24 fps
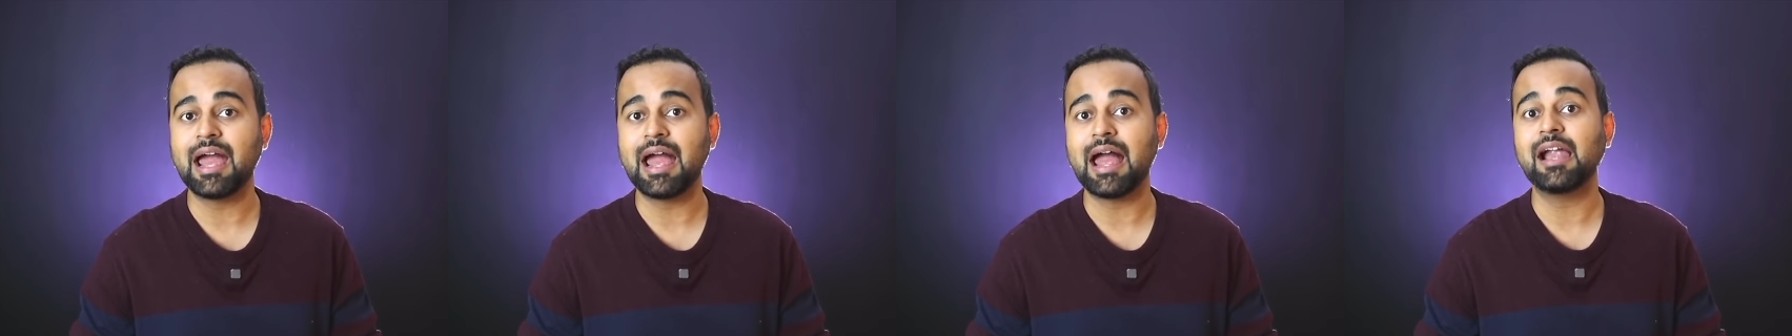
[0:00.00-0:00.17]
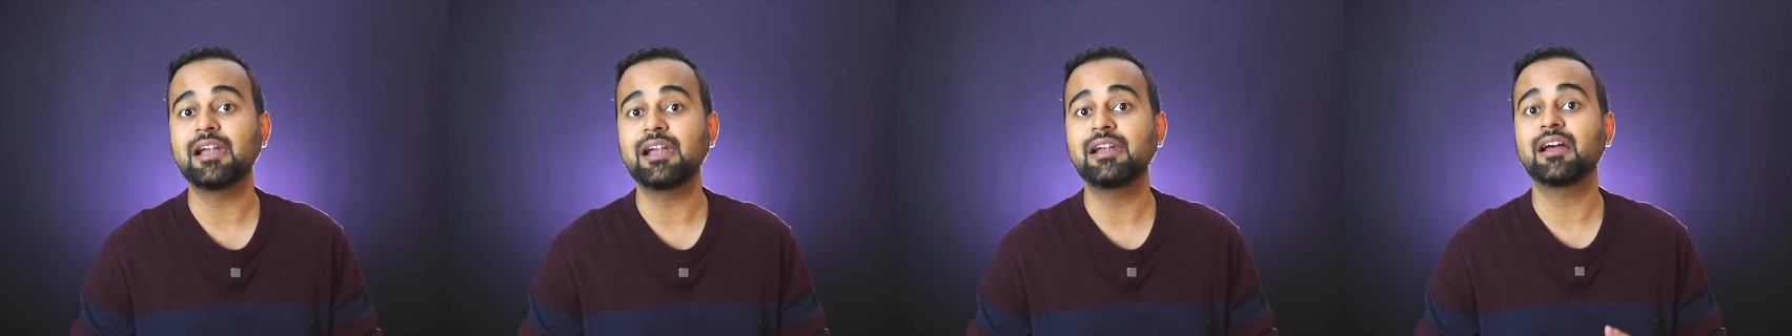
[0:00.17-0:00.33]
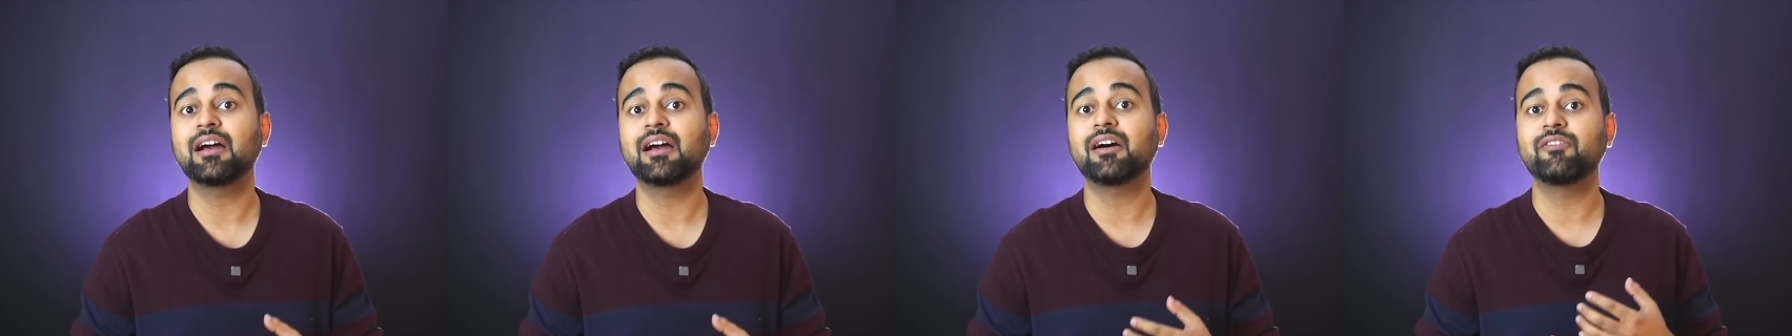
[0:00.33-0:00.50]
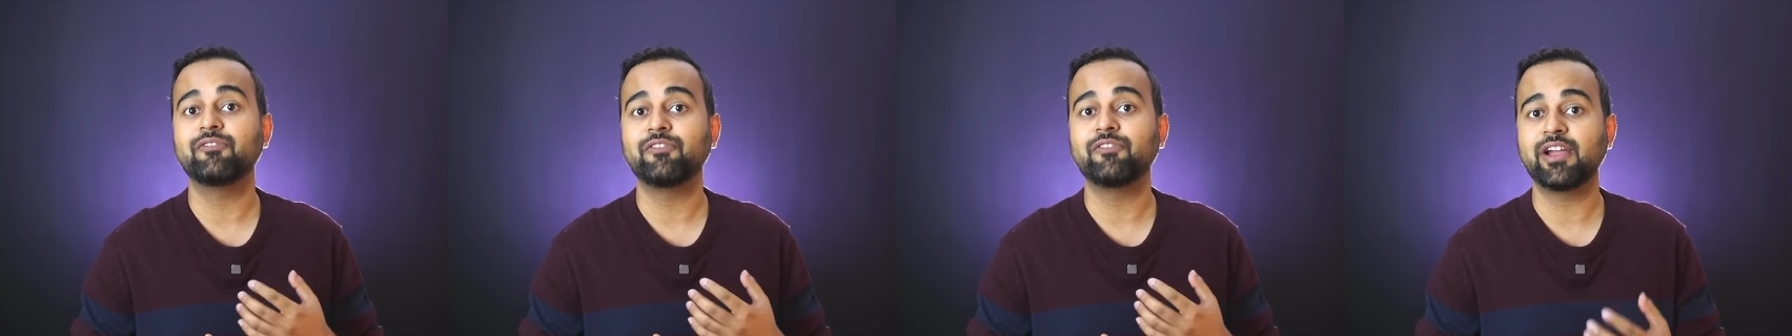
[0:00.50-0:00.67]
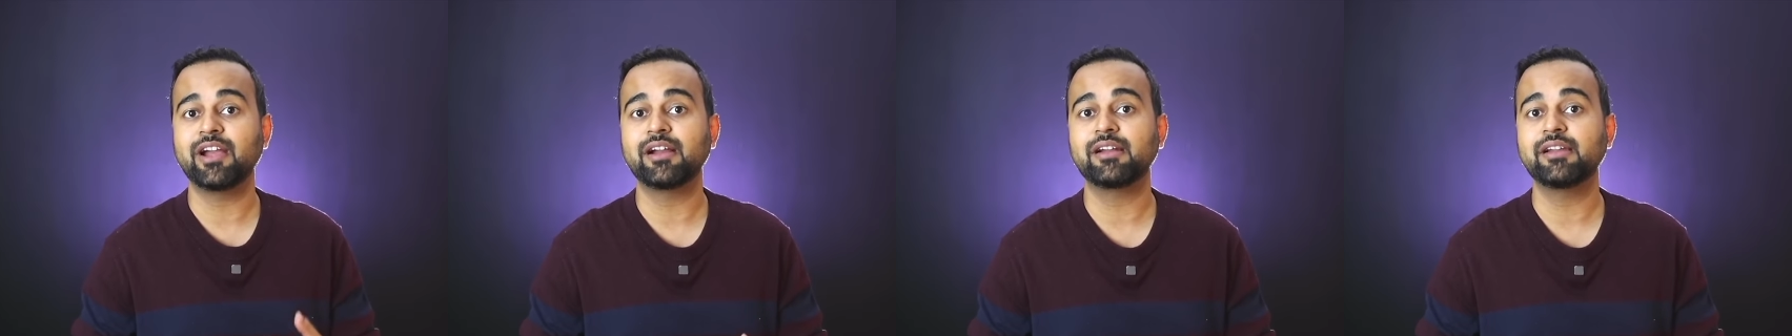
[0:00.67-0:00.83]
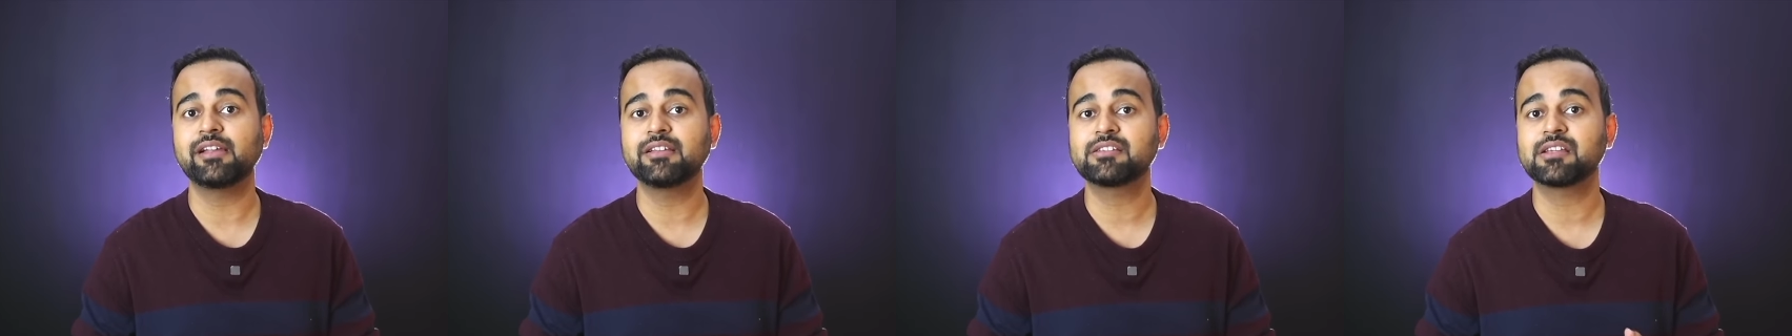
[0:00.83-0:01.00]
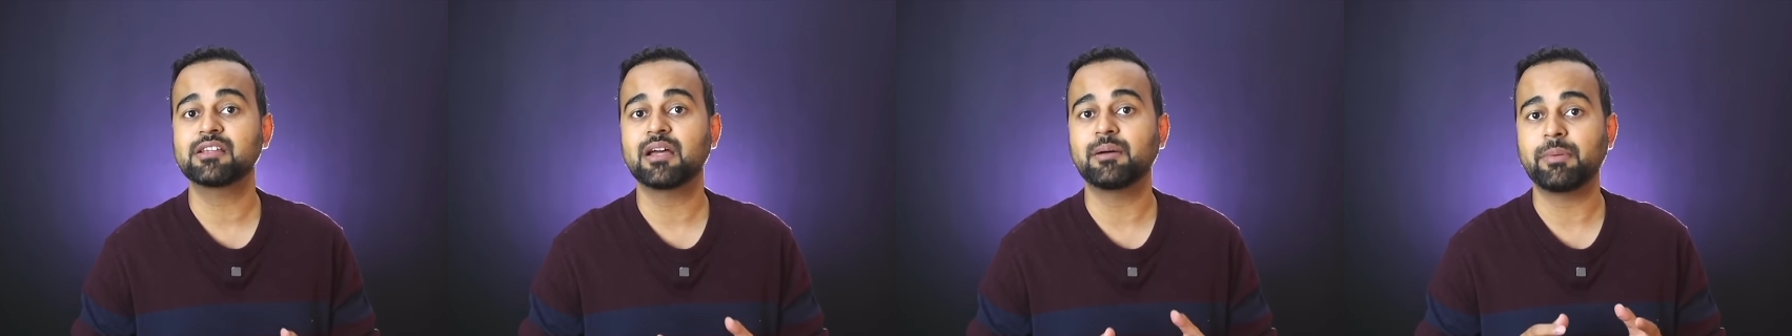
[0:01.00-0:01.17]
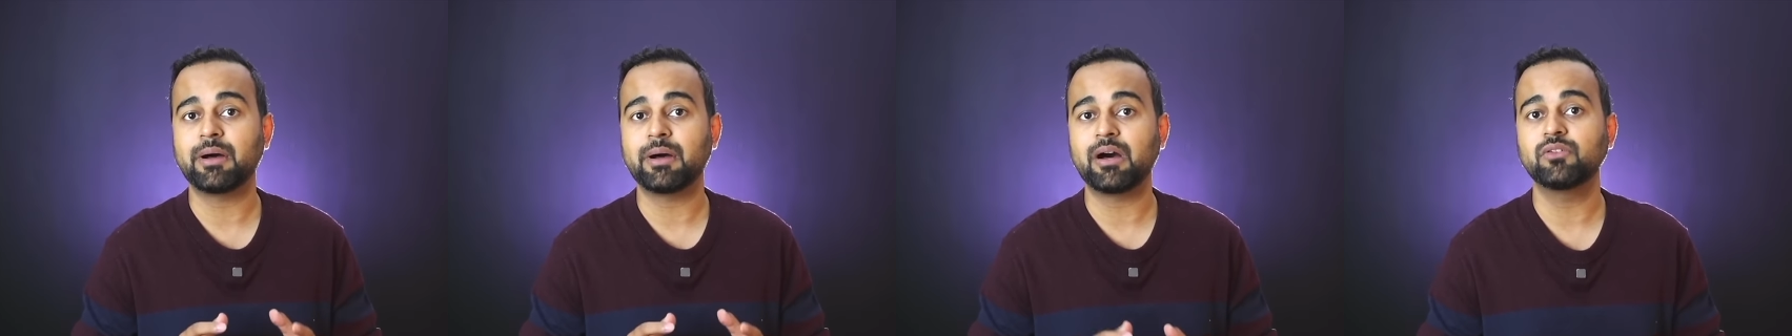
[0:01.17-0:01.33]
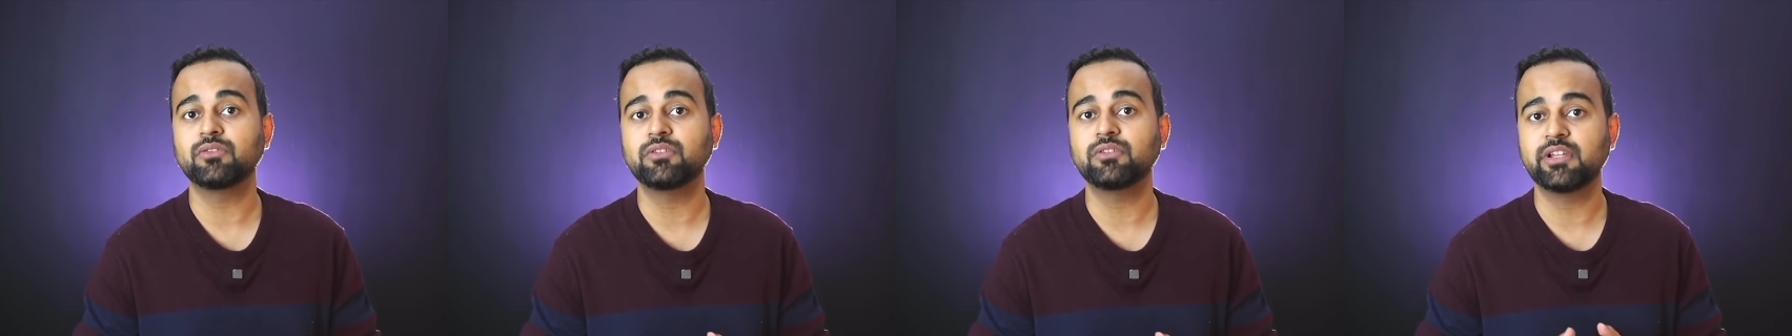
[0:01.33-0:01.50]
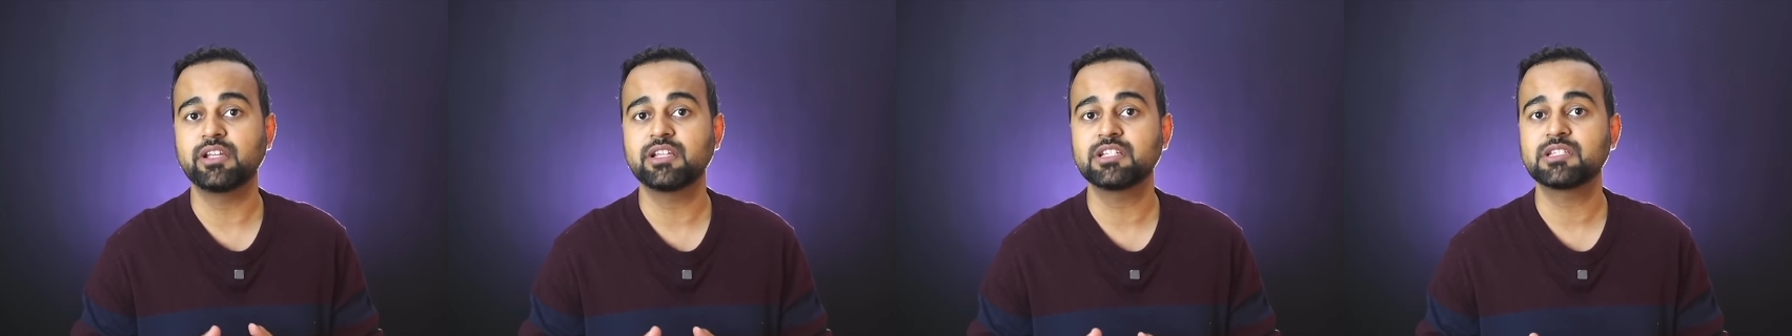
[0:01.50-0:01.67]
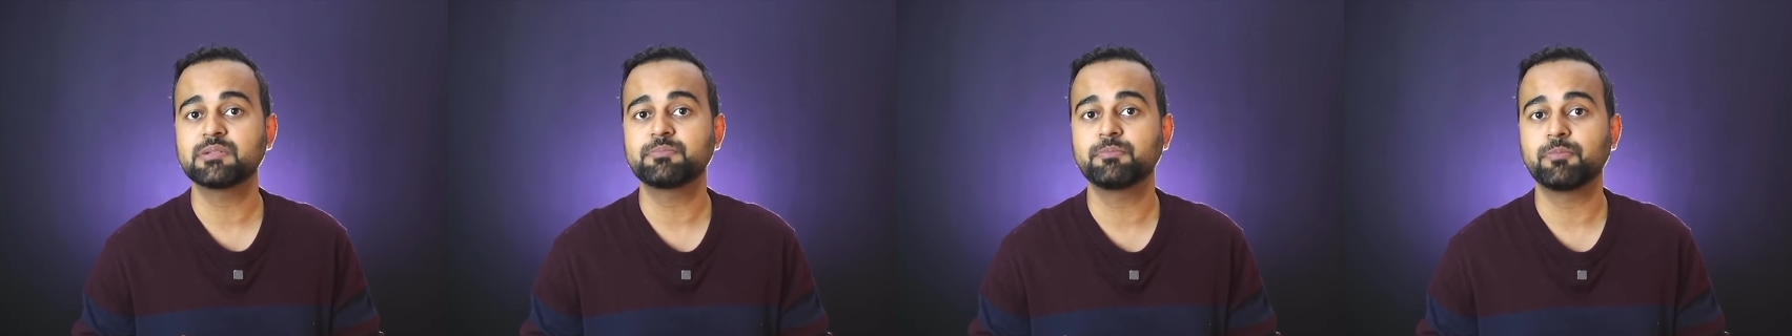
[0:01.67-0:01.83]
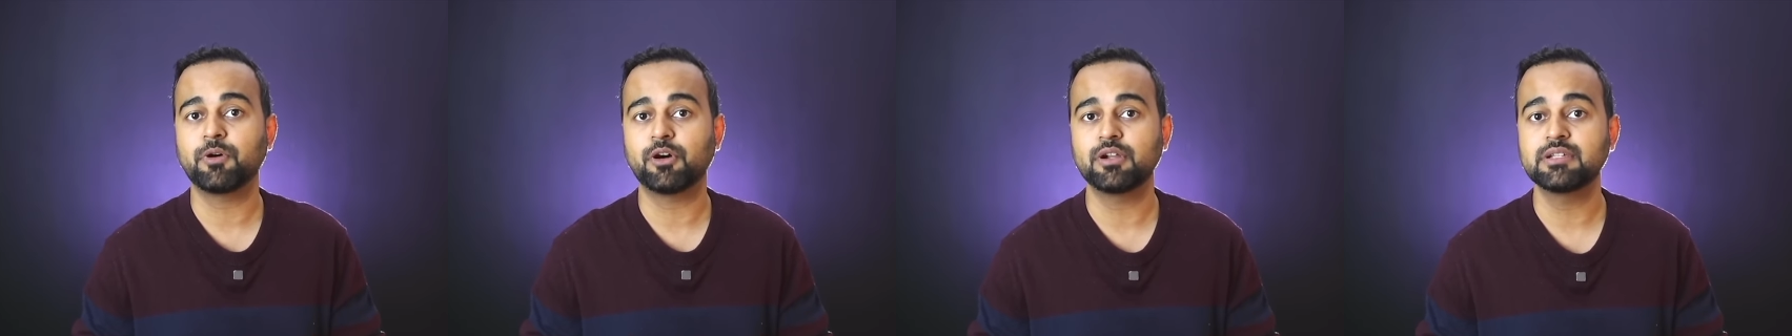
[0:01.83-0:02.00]
and awareness about this
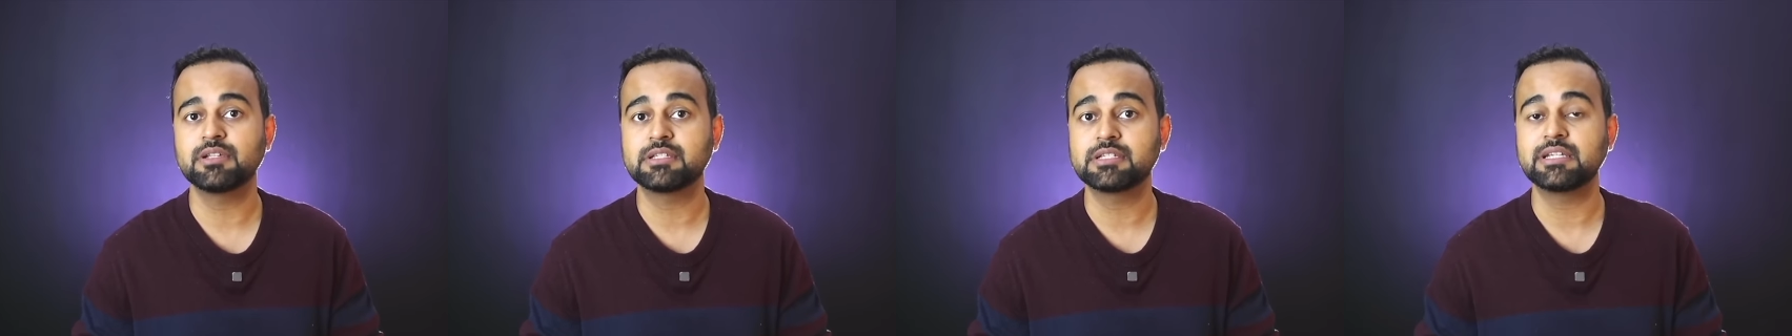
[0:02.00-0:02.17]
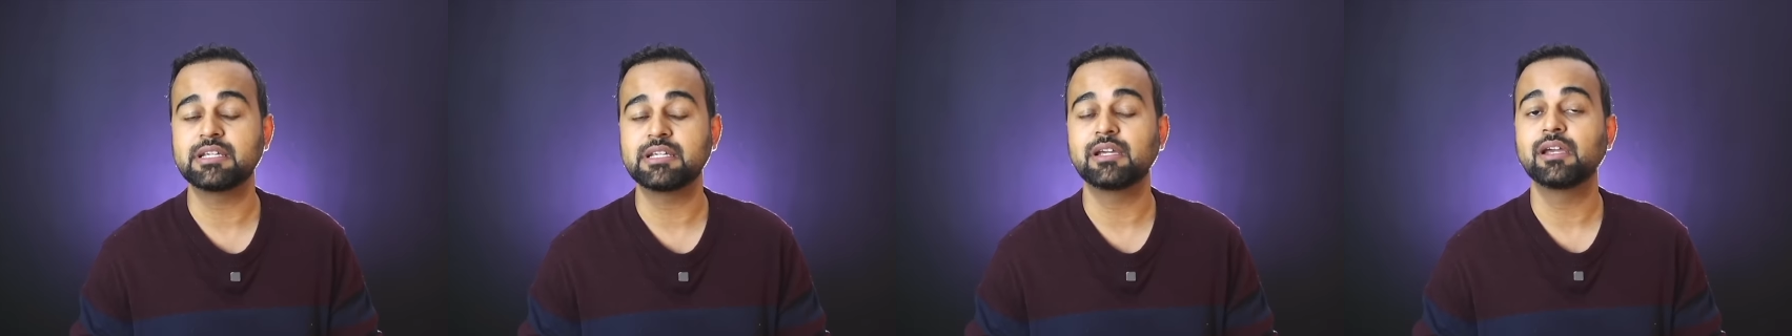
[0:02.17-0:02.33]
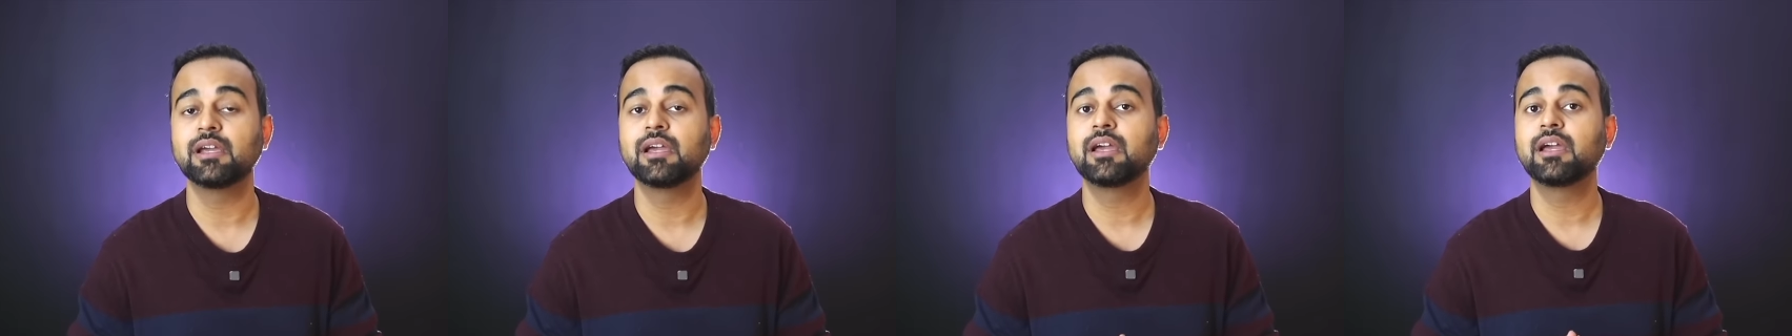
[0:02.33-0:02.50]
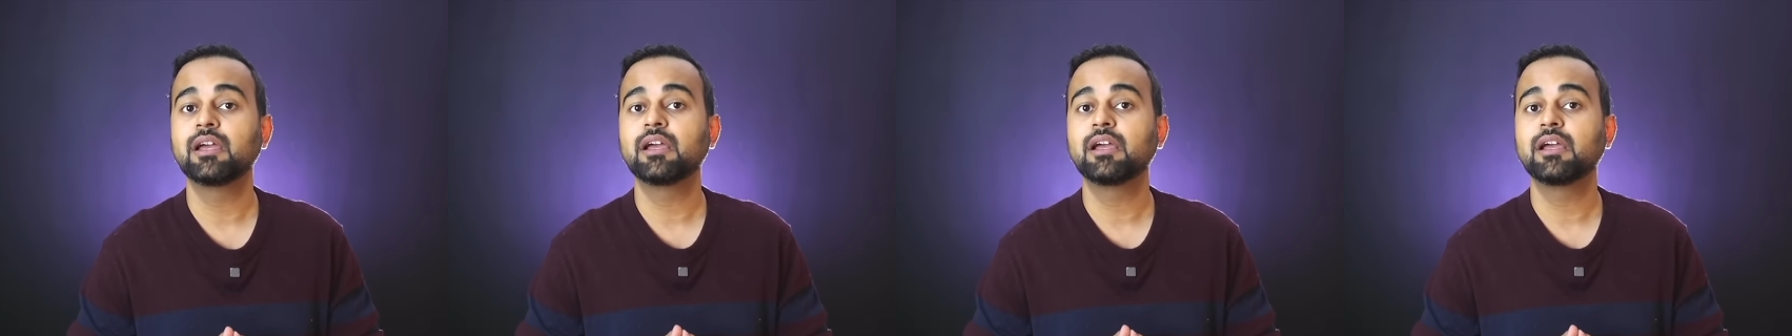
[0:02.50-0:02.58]
policy.